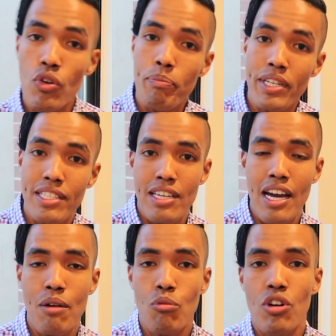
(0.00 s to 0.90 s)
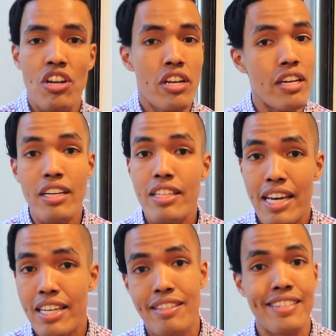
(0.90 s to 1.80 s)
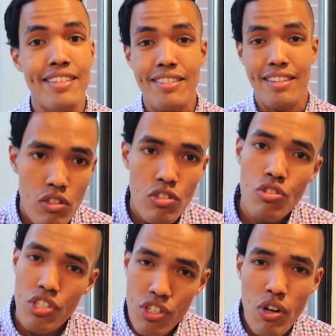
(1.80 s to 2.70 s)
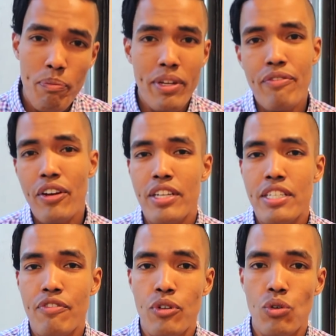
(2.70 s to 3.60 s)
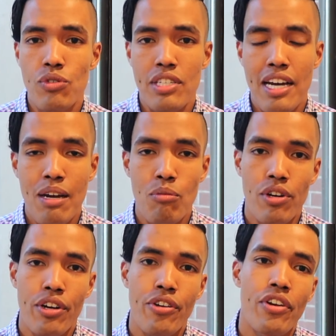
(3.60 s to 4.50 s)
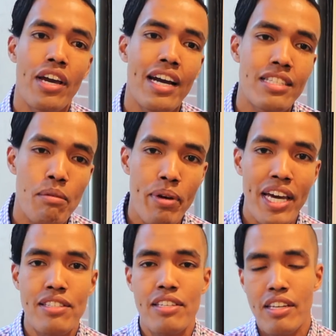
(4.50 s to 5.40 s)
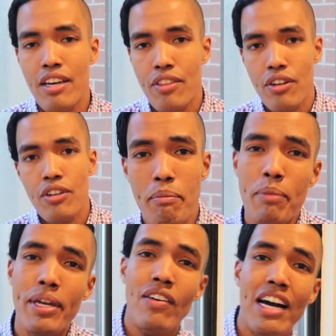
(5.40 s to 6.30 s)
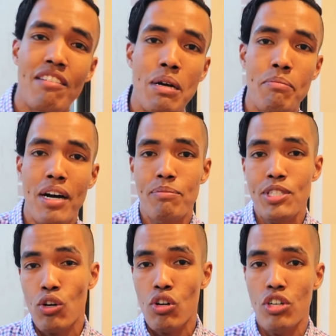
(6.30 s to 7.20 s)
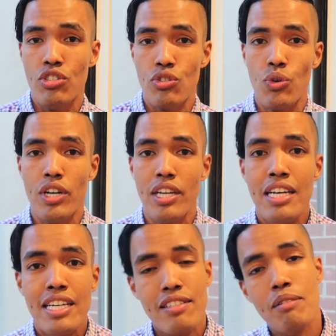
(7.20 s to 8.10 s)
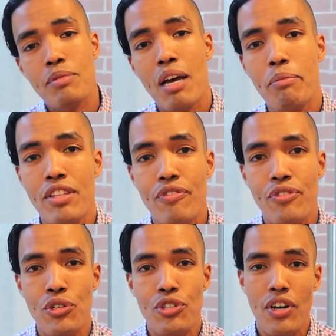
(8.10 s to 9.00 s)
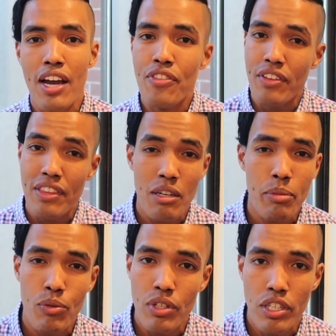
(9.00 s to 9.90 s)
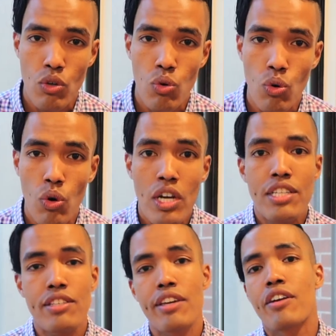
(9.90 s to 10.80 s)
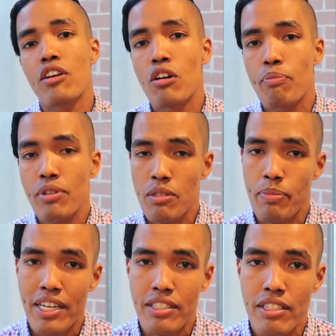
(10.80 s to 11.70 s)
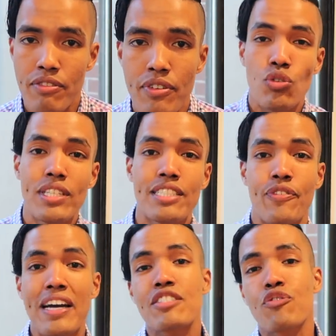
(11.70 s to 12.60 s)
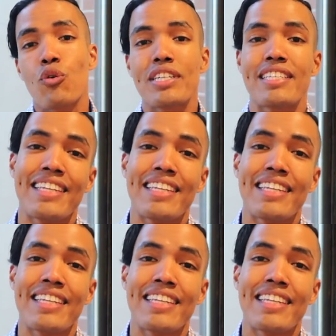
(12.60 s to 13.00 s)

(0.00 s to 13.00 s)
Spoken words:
up in a time where none of that existed. So she grew up in a very difficult time where Korea had to band together. Maybe I'll have my mom tell her story sometime in the future. I think that'd be really cool to hear her perspective. So let's fast forward to